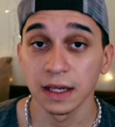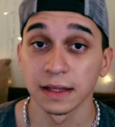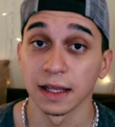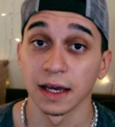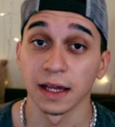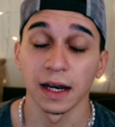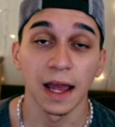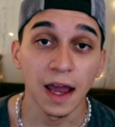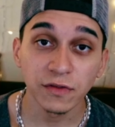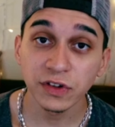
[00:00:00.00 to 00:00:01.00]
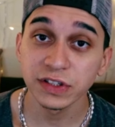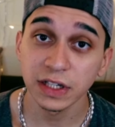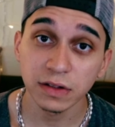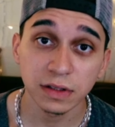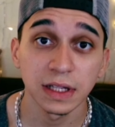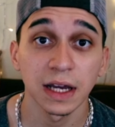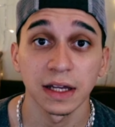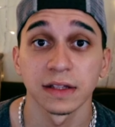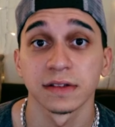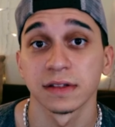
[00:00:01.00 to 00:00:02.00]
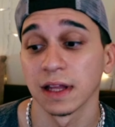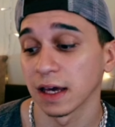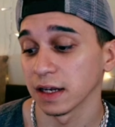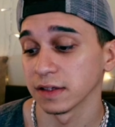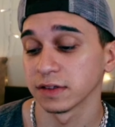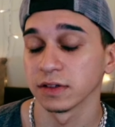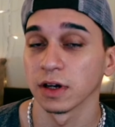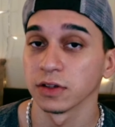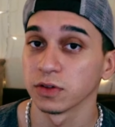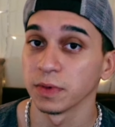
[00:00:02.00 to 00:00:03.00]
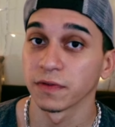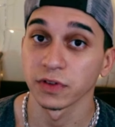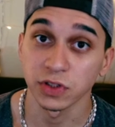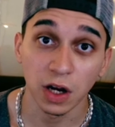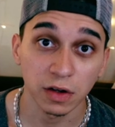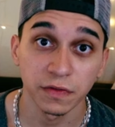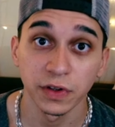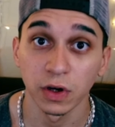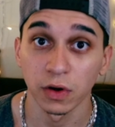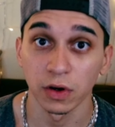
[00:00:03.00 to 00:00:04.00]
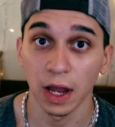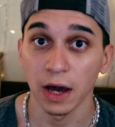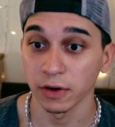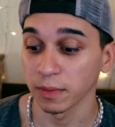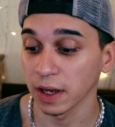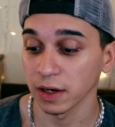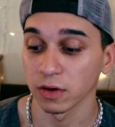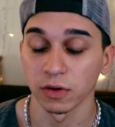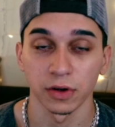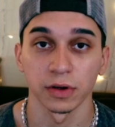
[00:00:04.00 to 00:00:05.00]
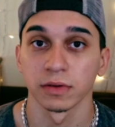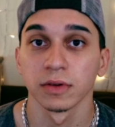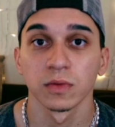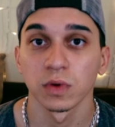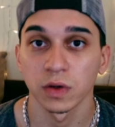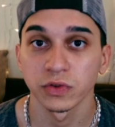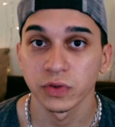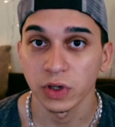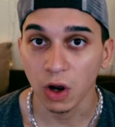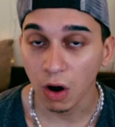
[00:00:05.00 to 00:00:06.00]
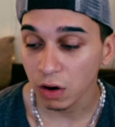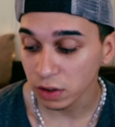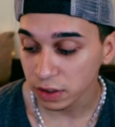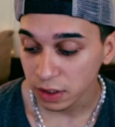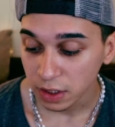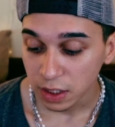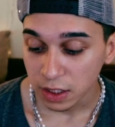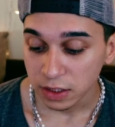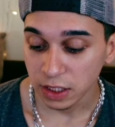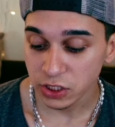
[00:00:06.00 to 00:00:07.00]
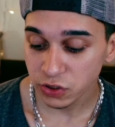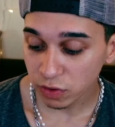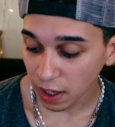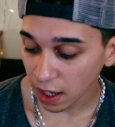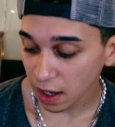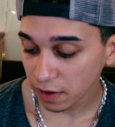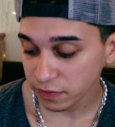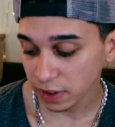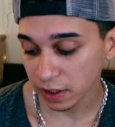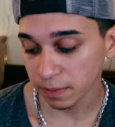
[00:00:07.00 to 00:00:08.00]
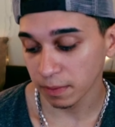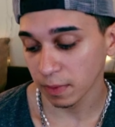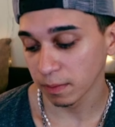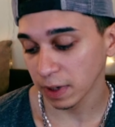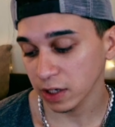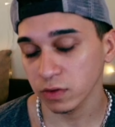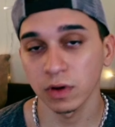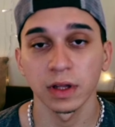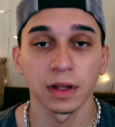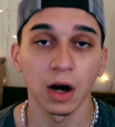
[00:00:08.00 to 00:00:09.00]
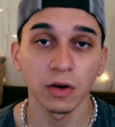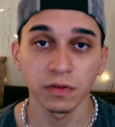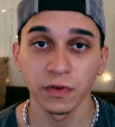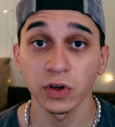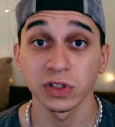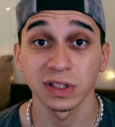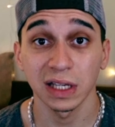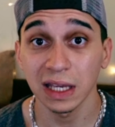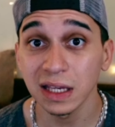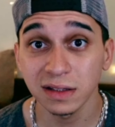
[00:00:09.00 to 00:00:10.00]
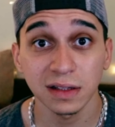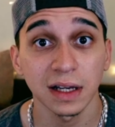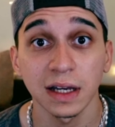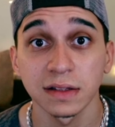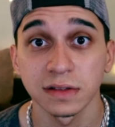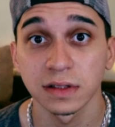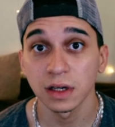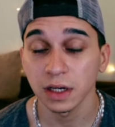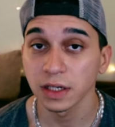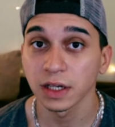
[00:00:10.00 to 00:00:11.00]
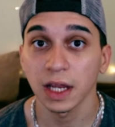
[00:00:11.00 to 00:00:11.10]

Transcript: that every single lens that is going to be photography or automatic or whatever you want to call it, they should have the manual and autofocus in the lens, not in the